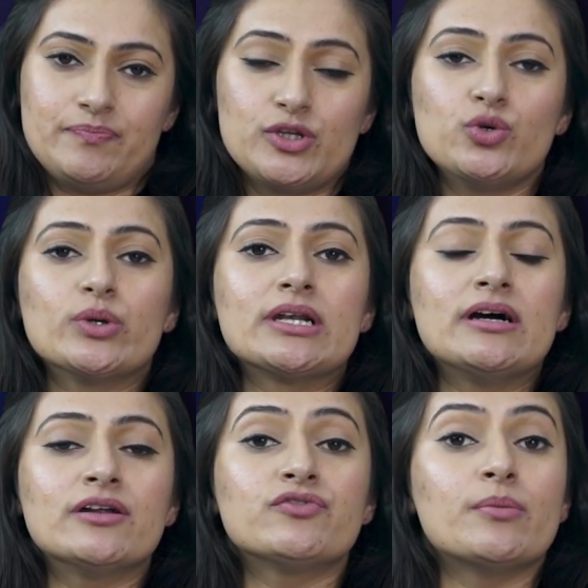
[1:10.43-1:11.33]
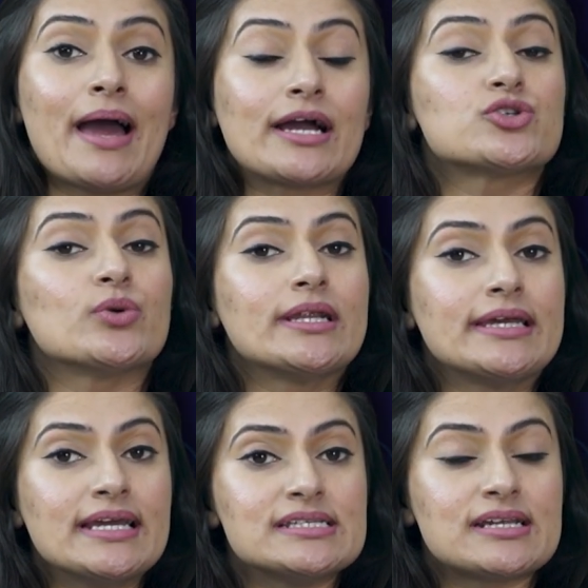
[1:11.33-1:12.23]
You would learn from actual
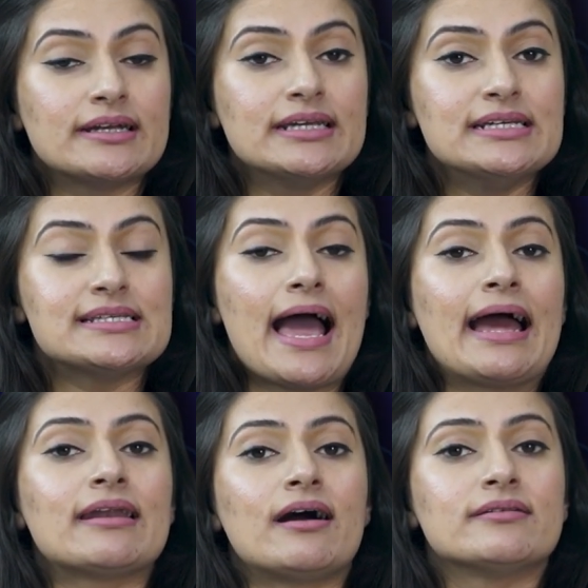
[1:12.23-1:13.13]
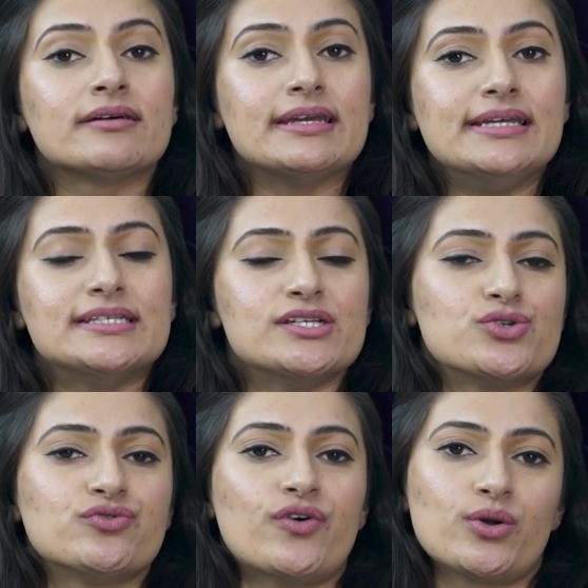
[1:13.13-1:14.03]
case studies and other
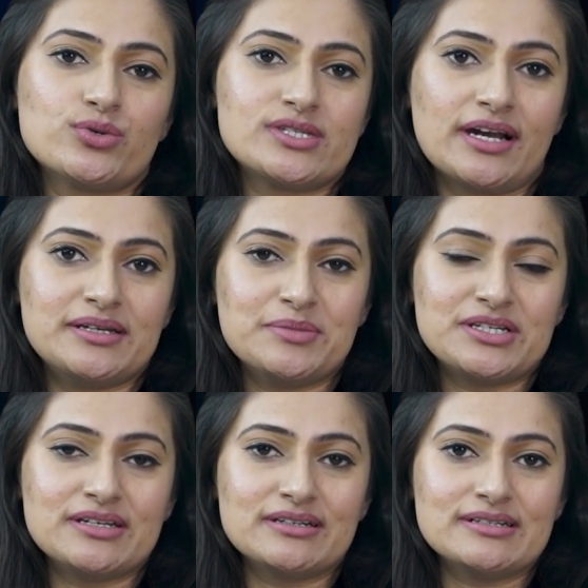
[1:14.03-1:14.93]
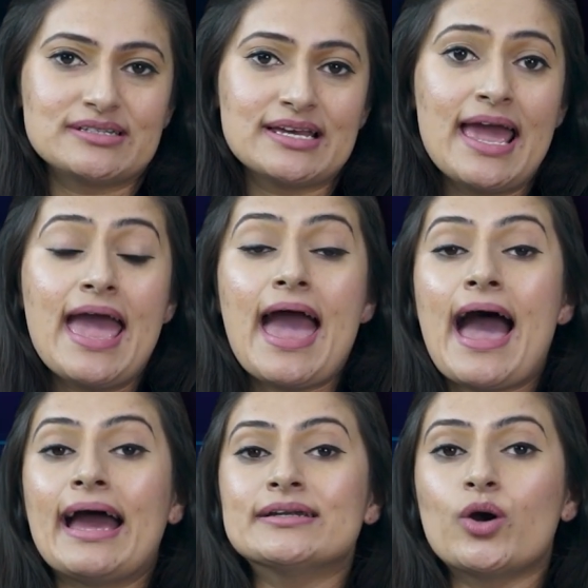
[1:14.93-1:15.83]
easy-to-follow study materials.
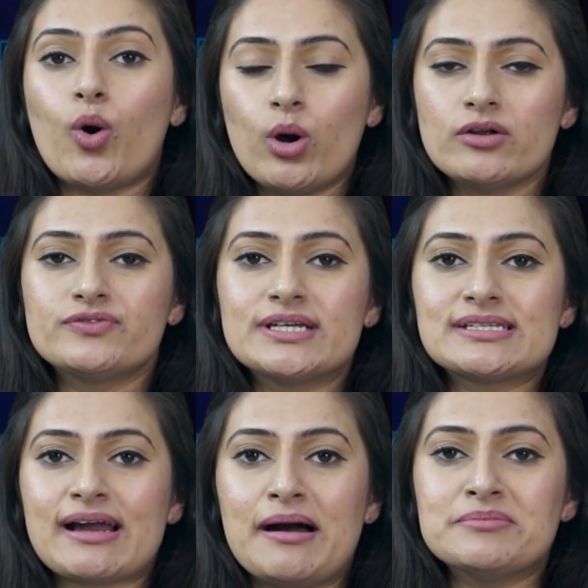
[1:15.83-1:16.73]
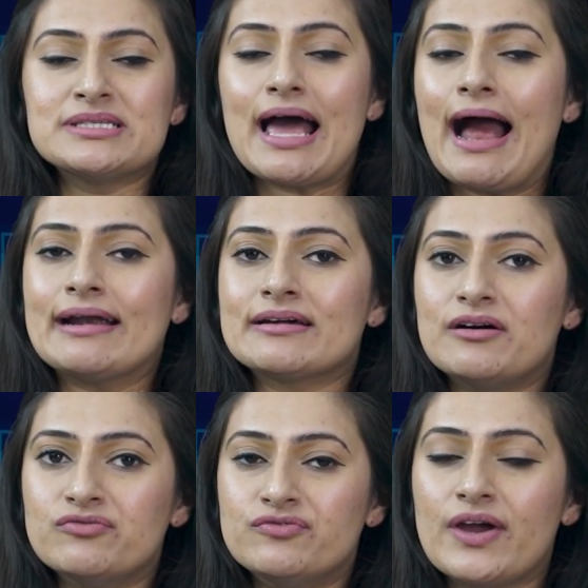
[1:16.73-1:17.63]
And all of this comes at a
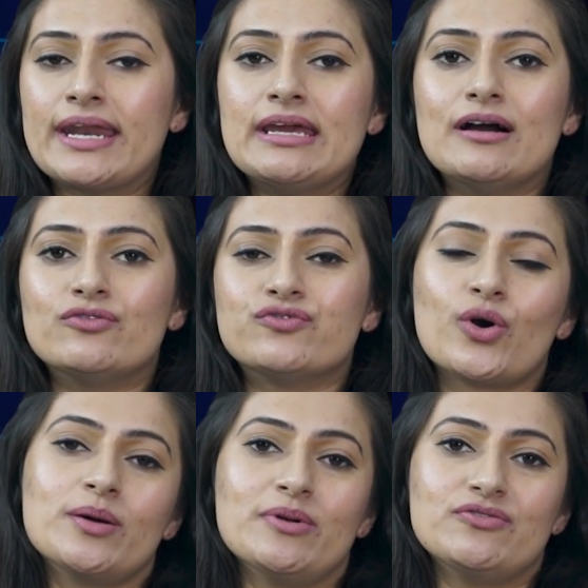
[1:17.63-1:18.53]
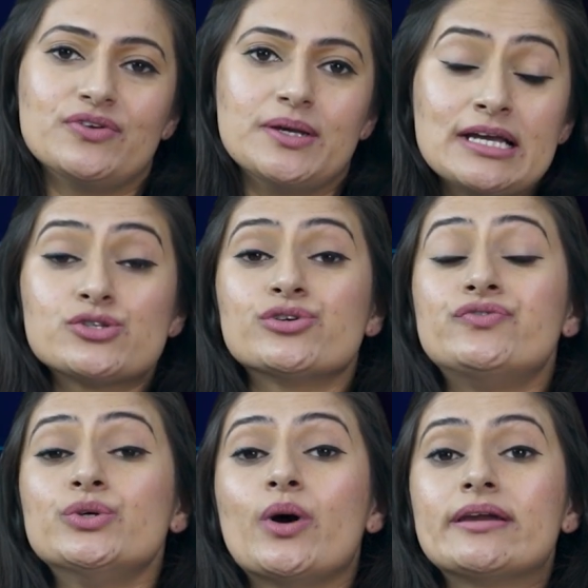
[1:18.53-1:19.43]
very affordable fee. So if
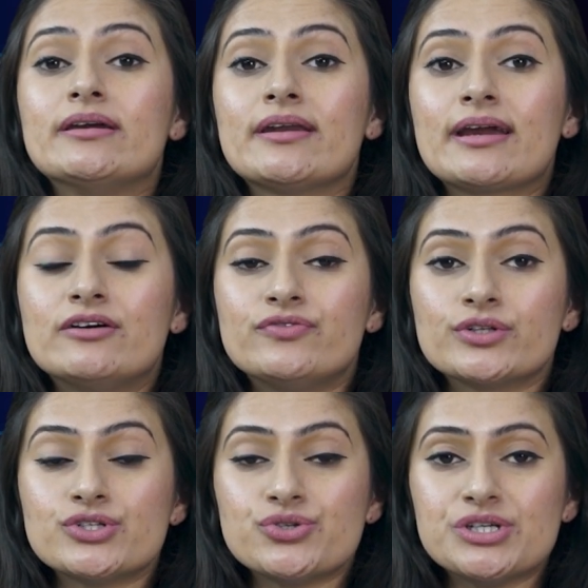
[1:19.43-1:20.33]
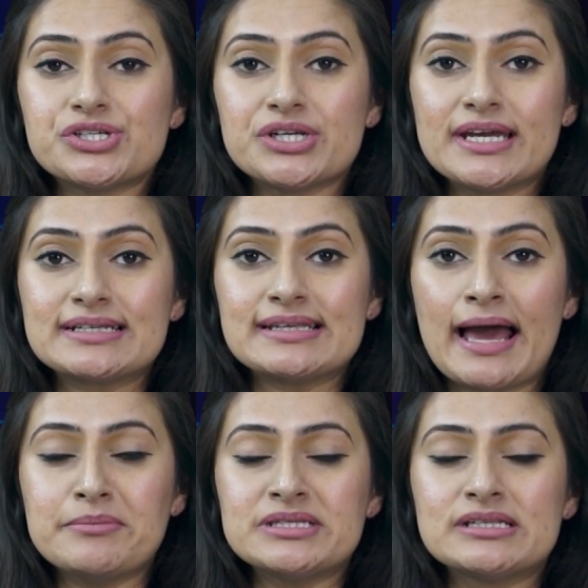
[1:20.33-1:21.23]
you are gearing up for the judiciary
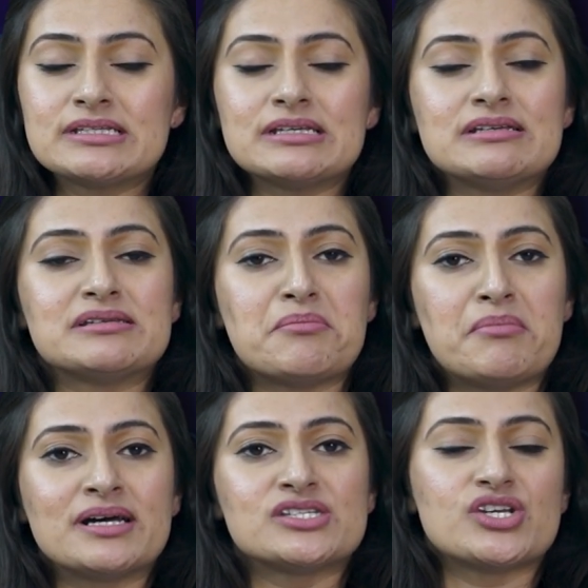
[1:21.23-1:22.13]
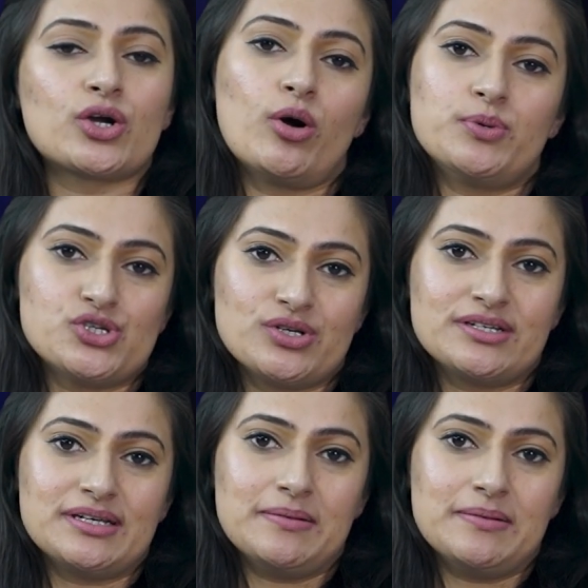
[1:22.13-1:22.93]
exams, this is a must-check opportunity.